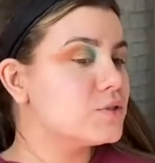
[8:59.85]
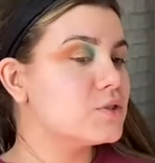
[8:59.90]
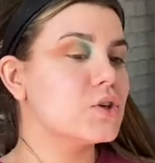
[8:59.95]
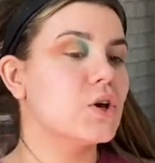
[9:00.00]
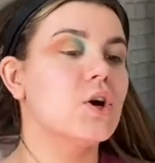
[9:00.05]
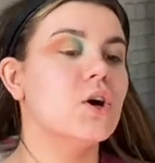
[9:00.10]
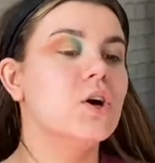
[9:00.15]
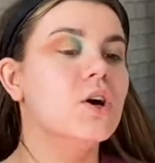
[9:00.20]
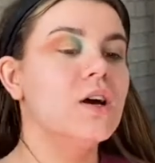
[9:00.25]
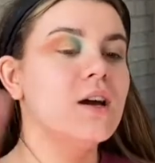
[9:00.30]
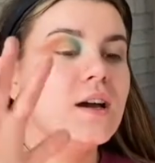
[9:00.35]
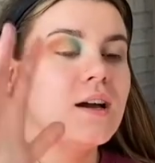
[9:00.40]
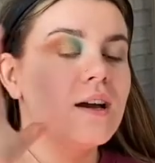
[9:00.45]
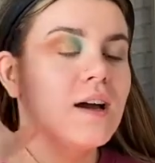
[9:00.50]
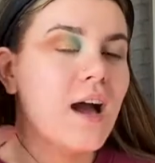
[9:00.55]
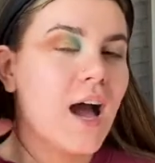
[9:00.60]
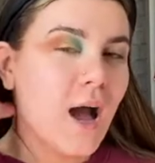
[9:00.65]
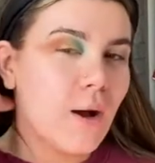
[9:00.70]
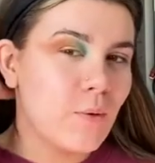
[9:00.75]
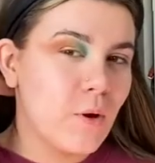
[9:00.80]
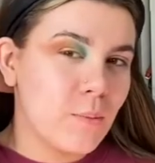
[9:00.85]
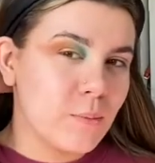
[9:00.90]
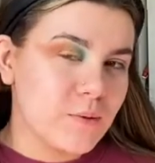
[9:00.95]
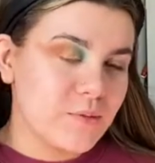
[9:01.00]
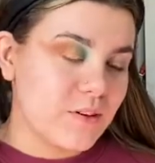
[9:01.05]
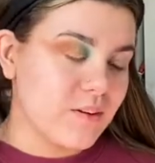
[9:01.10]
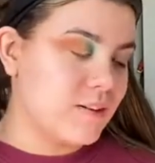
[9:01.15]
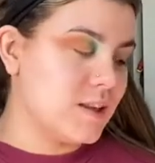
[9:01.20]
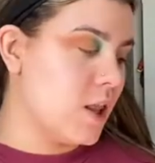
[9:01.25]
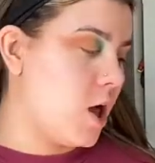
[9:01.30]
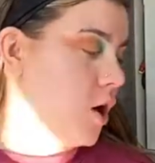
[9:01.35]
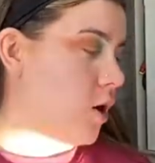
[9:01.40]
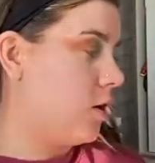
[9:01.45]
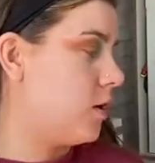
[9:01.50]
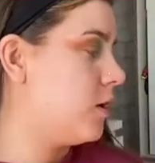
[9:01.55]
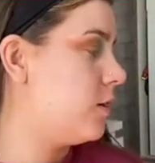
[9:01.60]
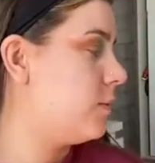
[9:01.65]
So I won't be very long.